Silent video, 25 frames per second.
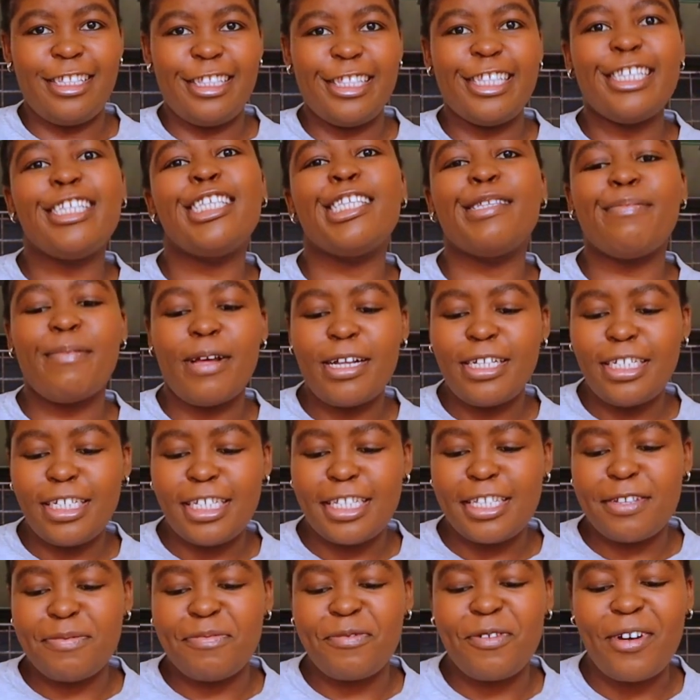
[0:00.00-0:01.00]
The sponge
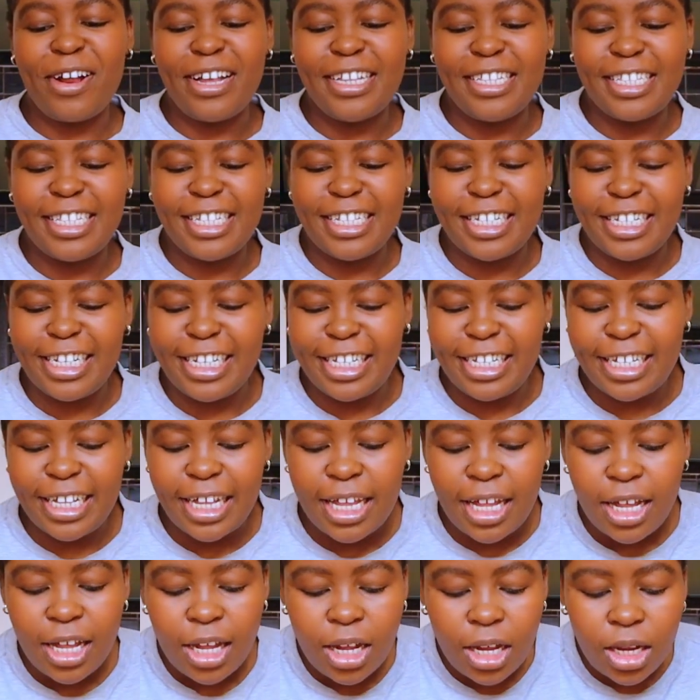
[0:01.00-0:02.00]
is surprisingly
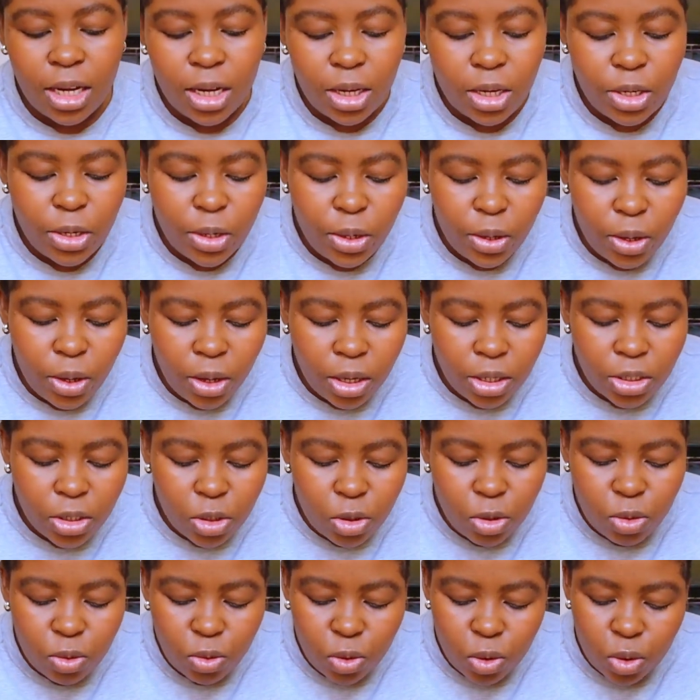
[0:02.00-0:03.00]
not
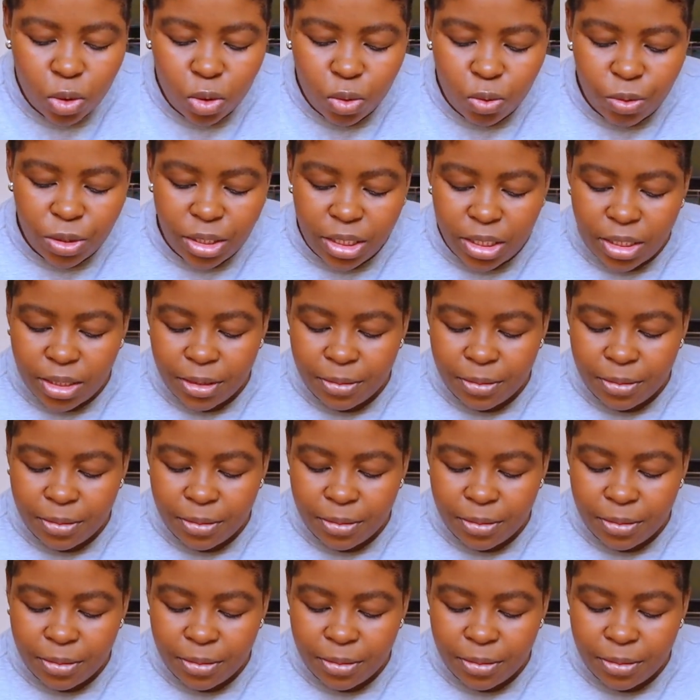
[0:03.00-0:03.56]
too sweet.